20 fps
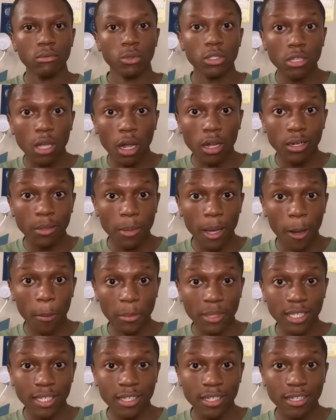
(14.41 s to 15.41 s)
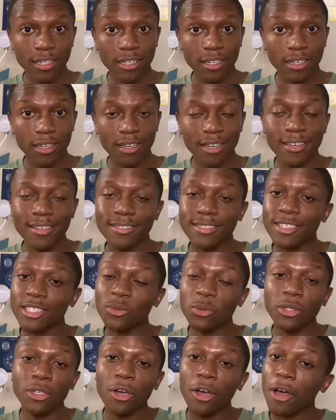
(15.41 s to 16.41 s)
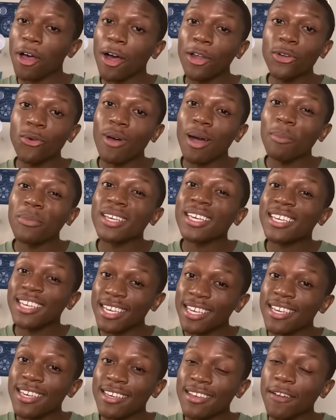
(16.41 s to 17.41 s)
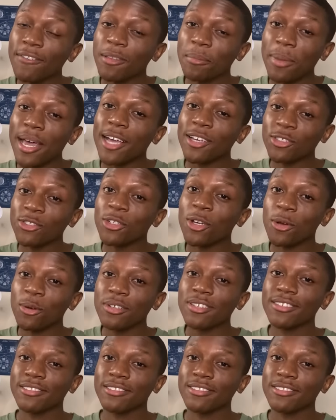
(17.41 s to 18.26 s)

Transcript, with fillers: We're talking about me, since we all know I'm the king of the backstroke.